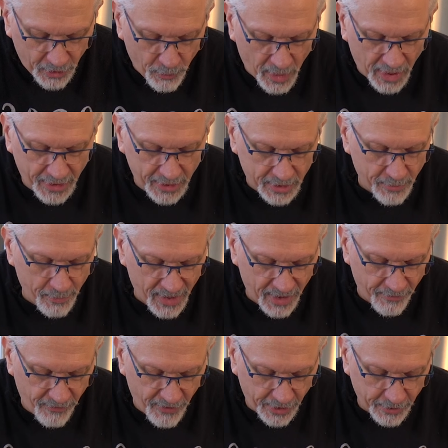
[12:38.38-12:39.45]
you want it to be
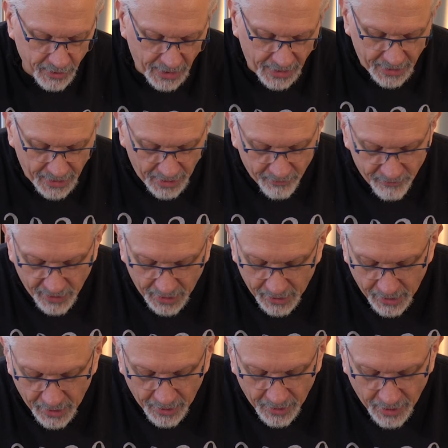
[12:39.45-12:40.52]
a fairly
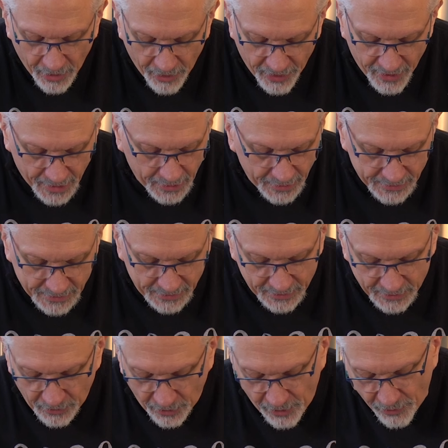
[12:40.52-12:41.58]
even
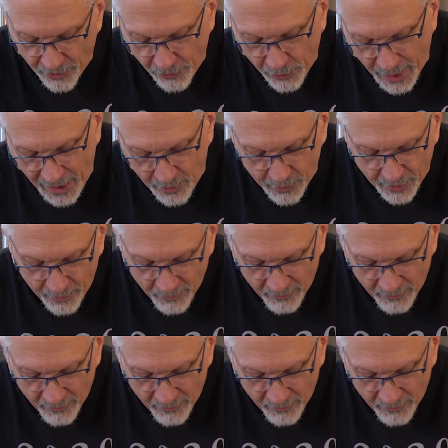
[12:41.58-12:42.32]
thickness all throughout.